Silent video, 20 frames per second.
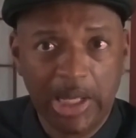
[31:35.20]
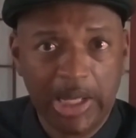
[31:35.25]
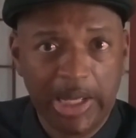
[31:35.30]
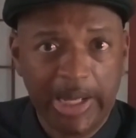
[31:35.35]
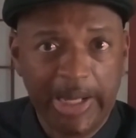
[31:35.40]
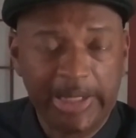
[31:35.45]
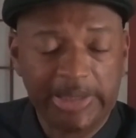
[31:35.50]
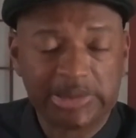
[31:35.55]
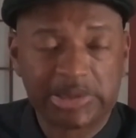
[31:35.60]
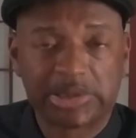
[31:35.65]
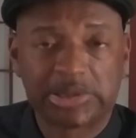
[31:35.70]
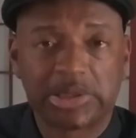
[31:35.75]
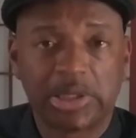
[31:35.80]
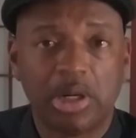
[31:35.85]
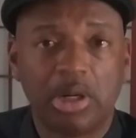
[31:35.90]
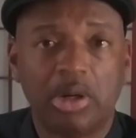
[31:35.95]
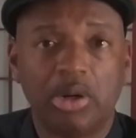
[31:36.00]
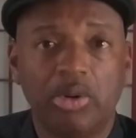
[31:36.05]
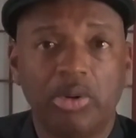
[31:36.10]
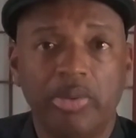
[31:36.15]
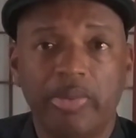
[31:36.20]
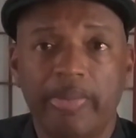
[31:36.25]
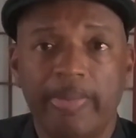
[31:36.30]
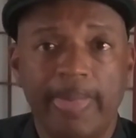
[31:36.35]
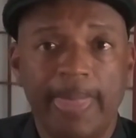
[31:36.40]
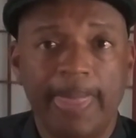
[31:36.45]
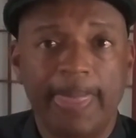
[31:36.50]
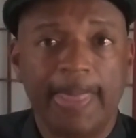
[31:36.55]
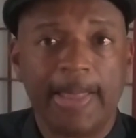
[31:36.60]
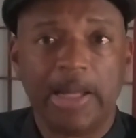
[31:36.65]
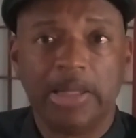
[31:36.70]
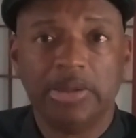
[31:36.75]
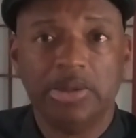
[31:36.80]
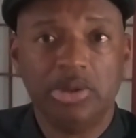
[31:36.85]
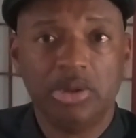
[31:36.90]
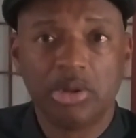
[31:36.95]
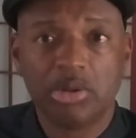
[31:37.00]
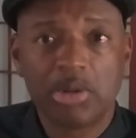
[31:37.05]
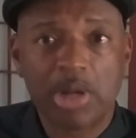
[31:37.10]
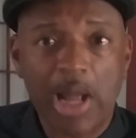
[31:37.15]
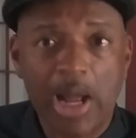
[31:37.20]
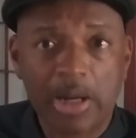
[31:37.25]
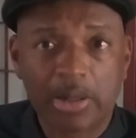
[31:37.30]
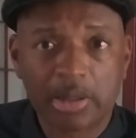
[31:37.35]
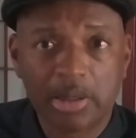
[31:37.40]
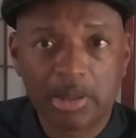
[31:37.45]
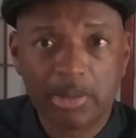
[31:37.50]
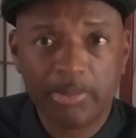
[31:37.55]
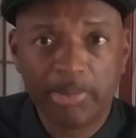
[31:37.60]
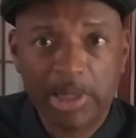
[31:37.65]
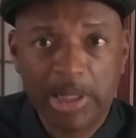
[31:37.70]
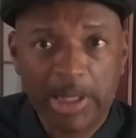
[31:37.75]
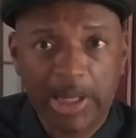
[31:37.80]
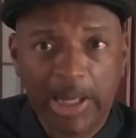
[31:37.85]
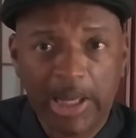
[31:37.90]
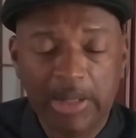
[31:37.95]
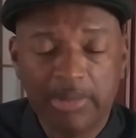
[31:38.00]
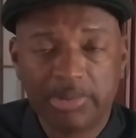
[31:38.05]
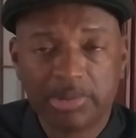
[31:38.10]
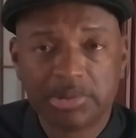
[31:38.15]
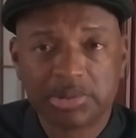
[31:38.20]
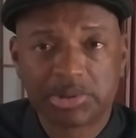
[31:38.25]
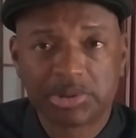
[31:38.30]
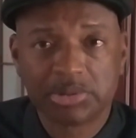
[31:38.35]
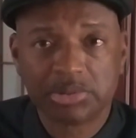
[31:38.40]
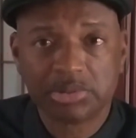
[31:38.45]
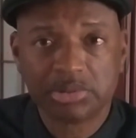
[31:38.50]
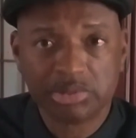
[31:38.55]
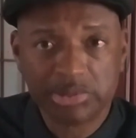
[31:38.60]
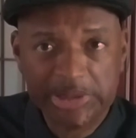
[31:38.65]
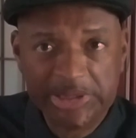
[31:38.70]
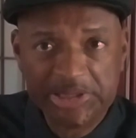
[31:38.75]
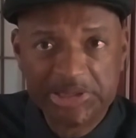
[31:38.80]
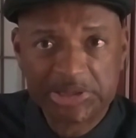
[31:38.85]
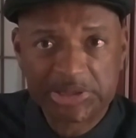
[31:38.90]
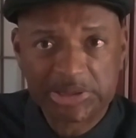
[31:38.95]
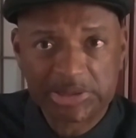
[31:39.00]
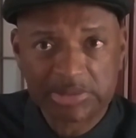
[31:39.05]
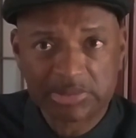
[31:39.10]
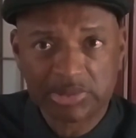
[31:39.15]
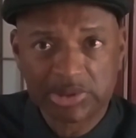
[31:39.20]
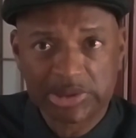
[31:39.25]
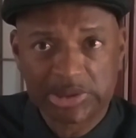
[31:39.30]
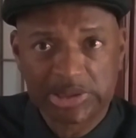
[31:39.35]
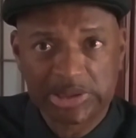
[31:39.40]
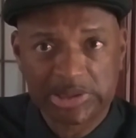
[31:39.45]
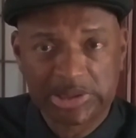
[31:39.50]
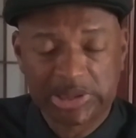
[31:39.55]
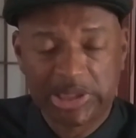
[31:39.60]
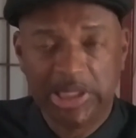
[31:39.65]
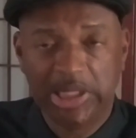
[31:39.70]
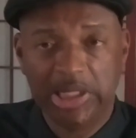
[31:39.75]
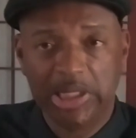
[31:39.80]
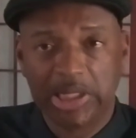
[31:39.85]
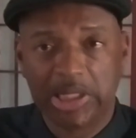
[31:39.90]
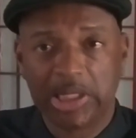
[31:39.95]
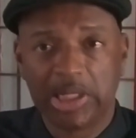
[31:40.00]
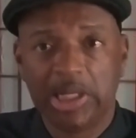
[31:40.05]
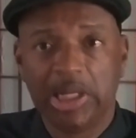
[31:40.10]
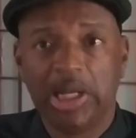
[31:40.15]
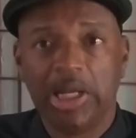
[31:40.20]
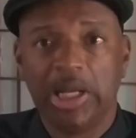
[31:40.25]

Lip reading: And so you're not going to be able to reason with this kid